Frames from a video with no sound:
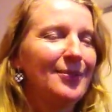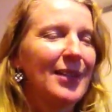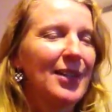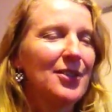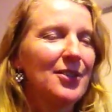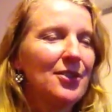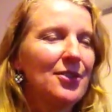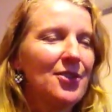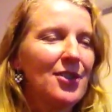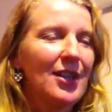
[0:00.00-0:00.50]

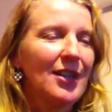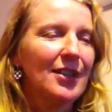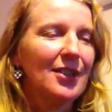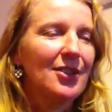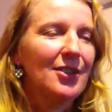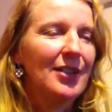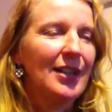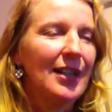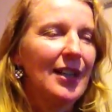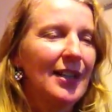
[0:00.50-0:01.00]
I do try
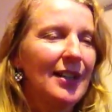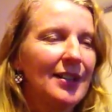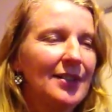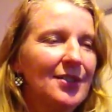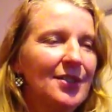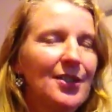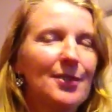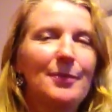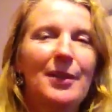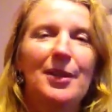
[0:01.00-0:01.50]
and
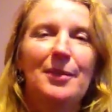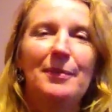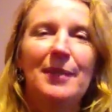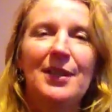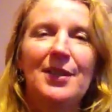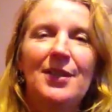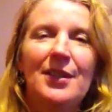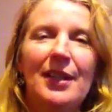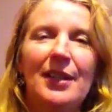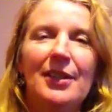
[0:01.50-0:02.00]
create some art
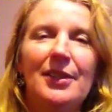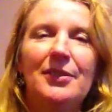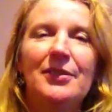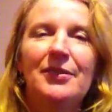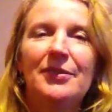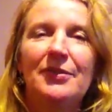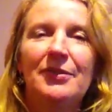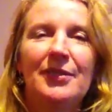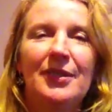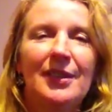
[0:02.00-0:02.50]
myself.